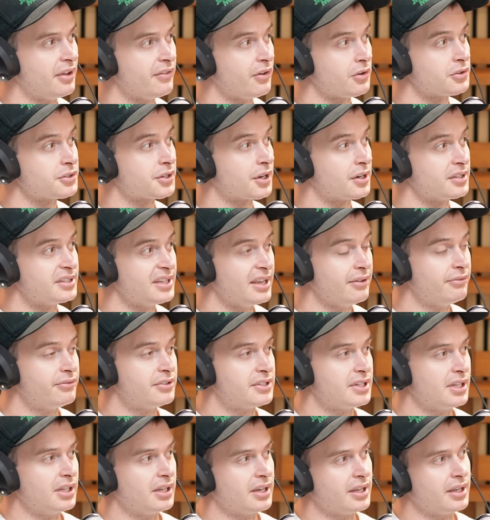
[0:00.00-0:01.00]
They've also got a debt
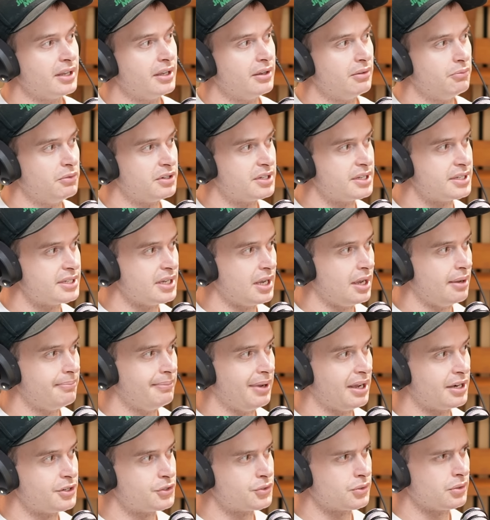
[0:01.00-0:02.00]
facility, which is
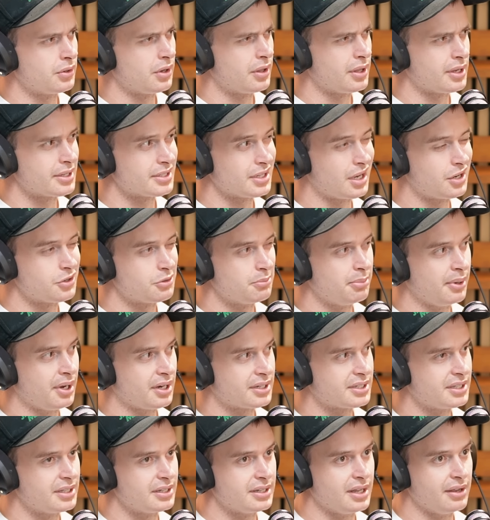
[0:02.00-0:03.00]
um, undrawn. I think it's a hundred
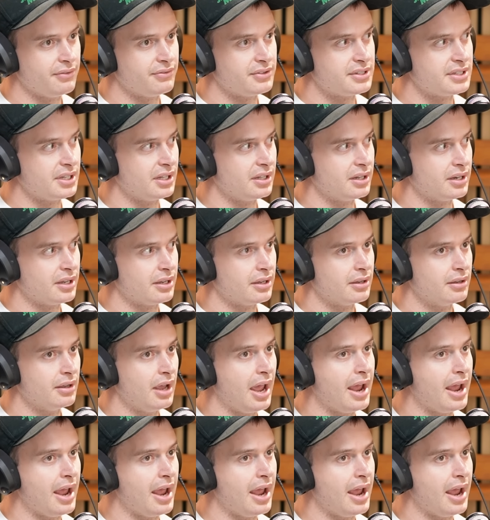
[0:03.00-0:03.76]
bucks in the debt facility.